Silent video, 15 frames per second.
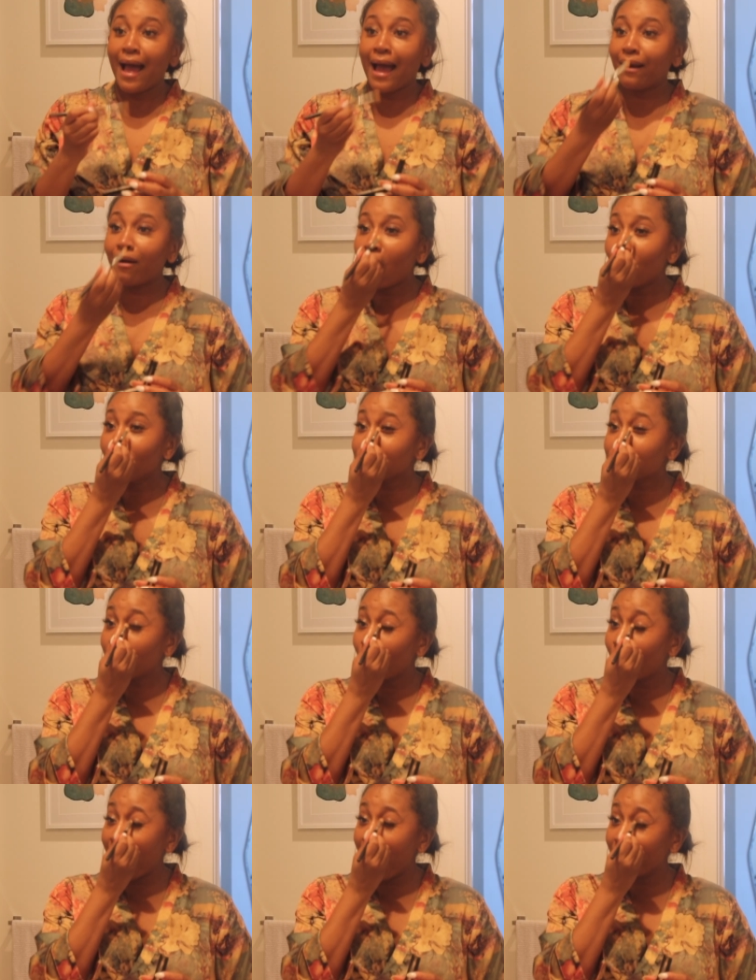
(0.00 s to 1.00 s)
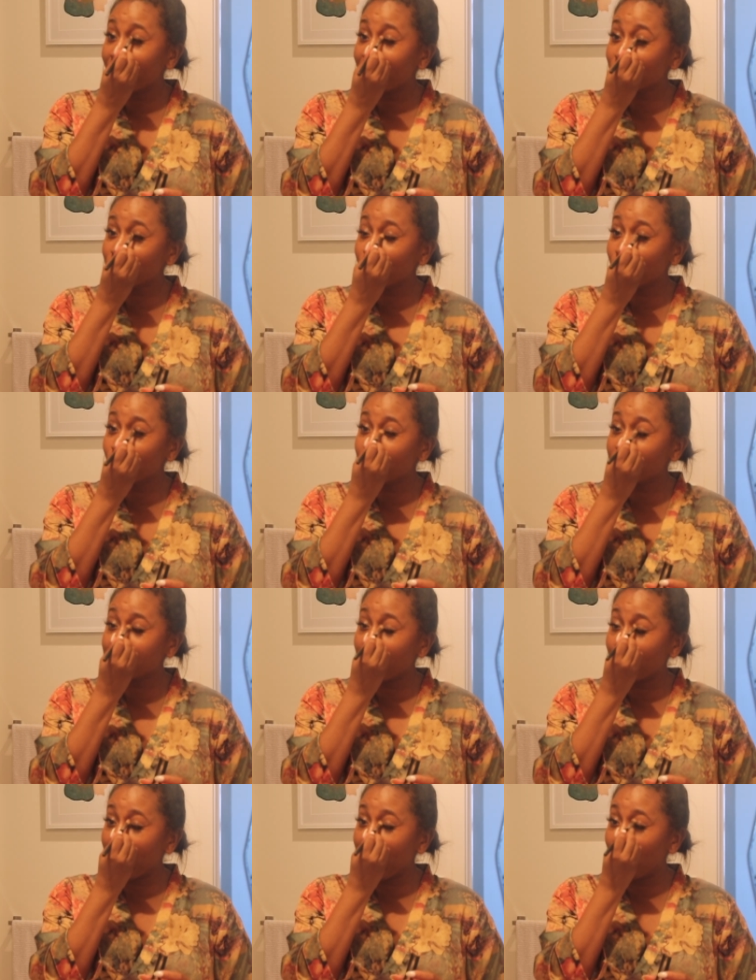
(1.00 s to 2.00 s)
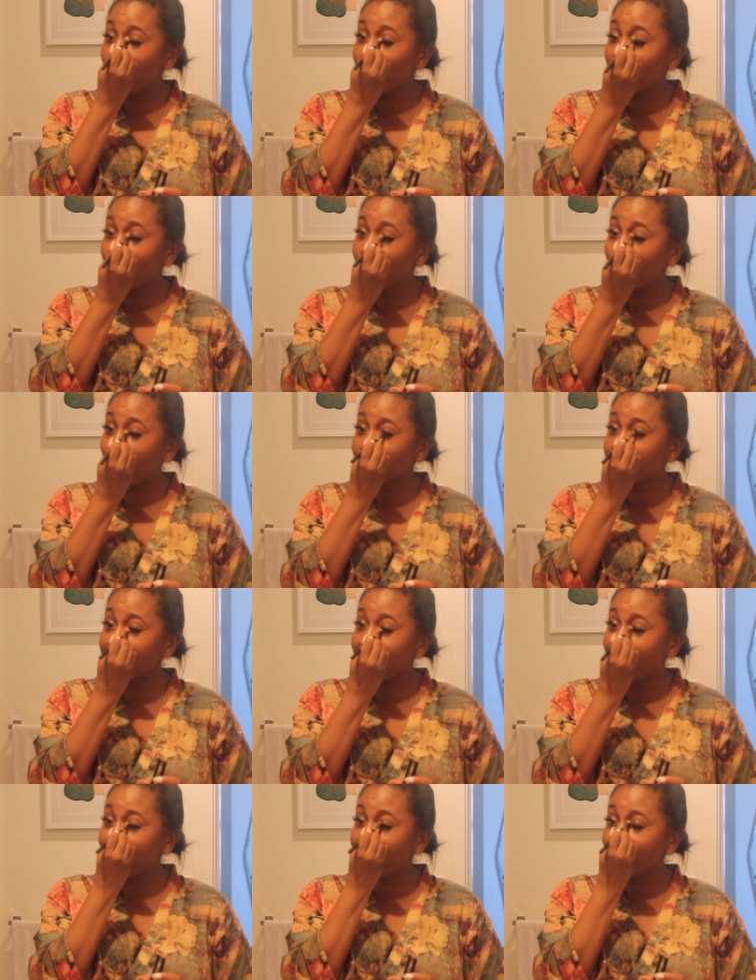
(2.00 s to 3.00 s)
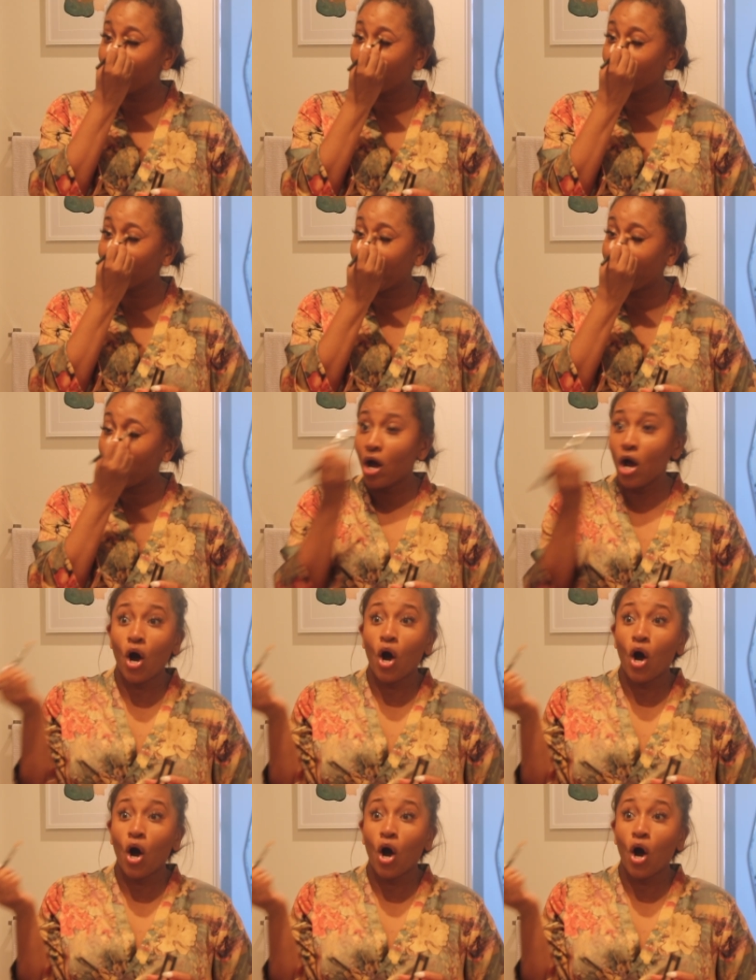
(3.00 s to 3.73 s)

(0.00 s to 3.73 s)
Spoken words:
and also having to somehow be a representative for like